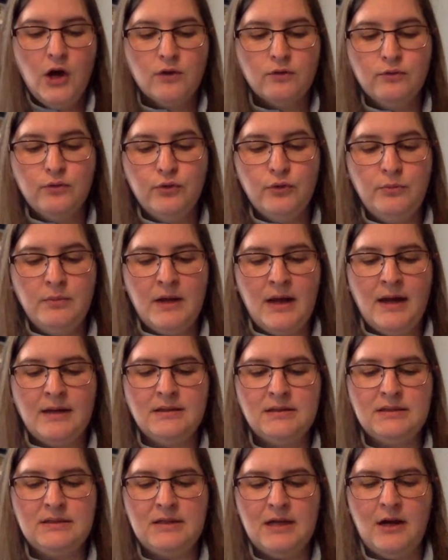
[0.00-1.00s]
Room 9
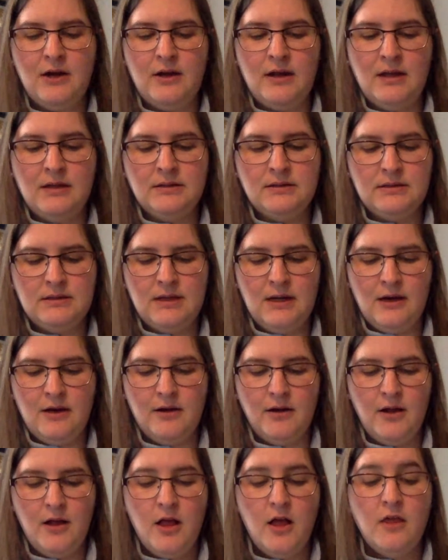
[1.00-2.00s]
stared and stared.
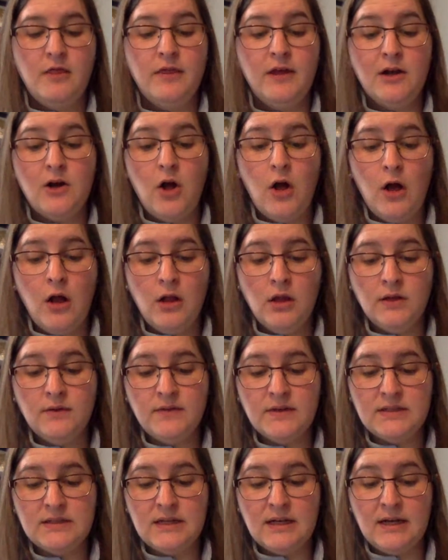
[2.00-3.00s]
Then all of
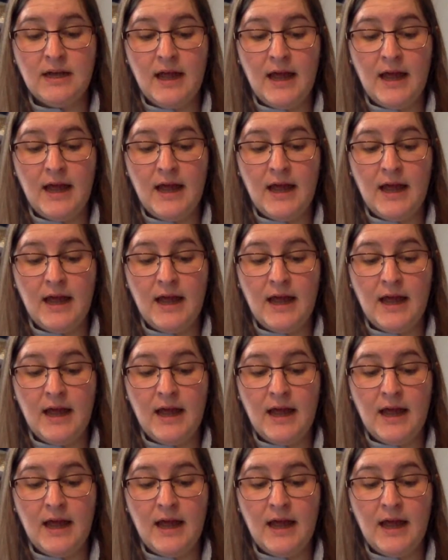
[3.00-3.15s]
a sudden,